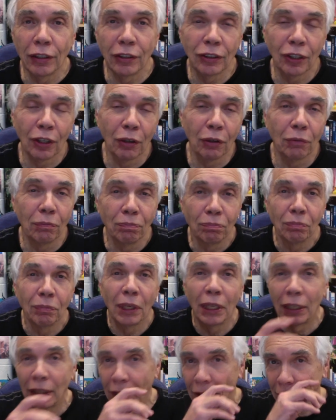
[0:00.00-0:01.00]
So
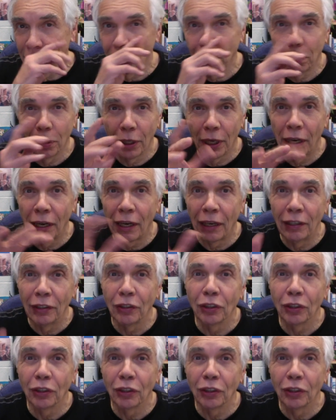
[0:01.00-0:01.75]
he put it in little